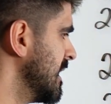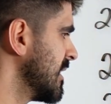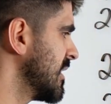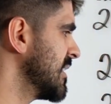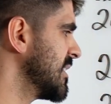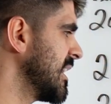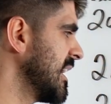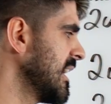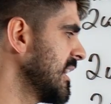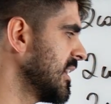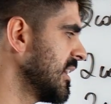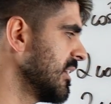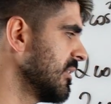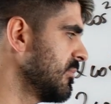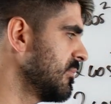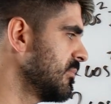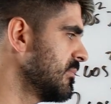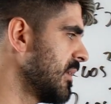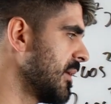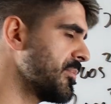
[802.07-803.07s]
because here,
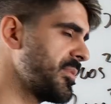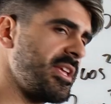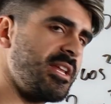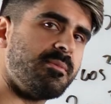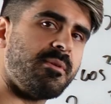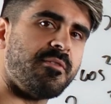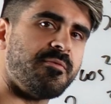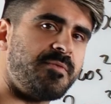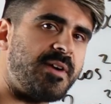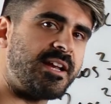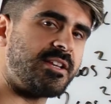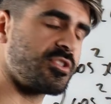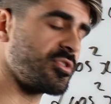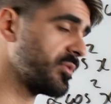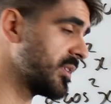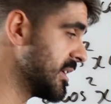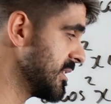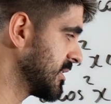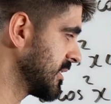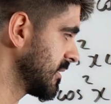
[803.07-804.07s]
I'm thinking about
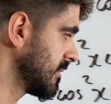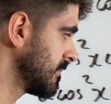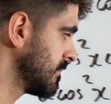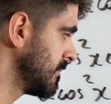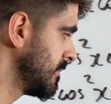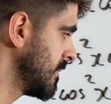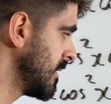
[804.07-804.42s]
factorizing